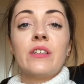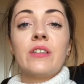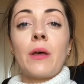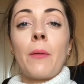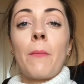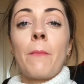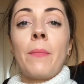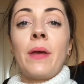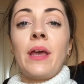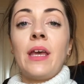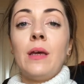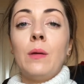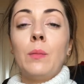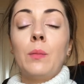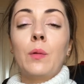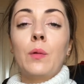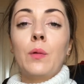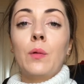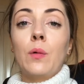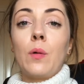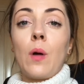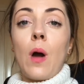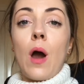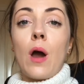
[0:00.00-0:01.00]
some
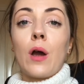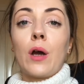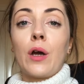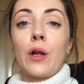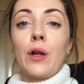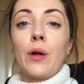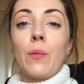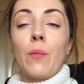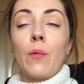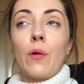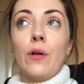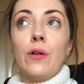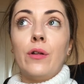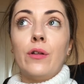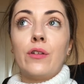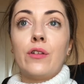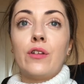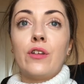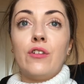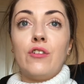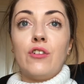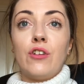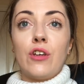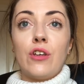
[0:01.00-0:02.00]
people are gonna want
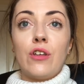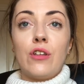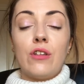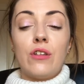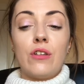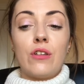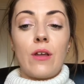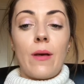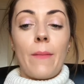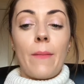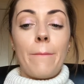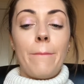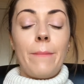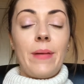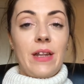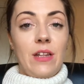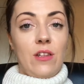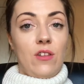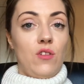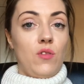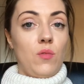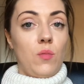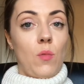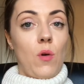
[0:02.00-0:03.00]
to just
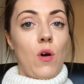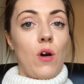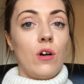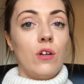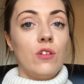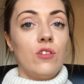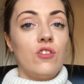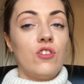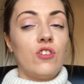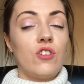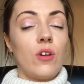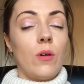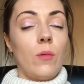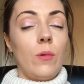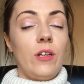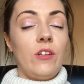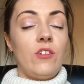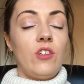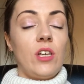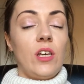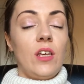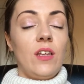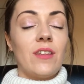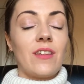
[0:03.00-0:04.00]
binge watch,
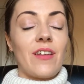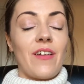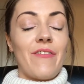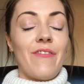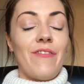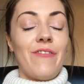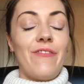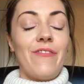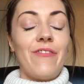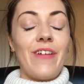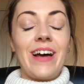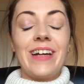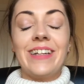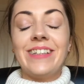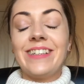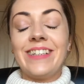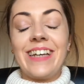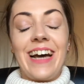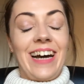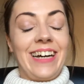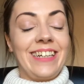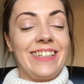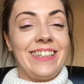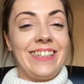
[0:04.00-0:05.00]
which is
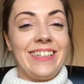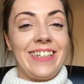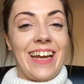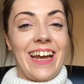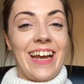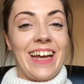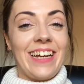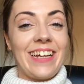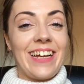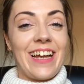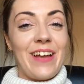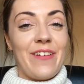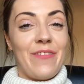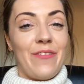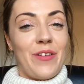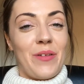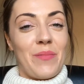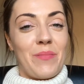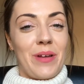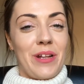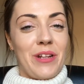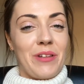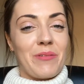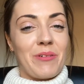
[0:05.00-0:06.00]
fantastic. If you
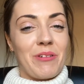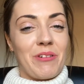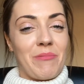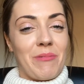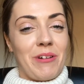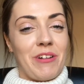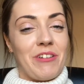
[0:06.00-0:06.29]
binge watch my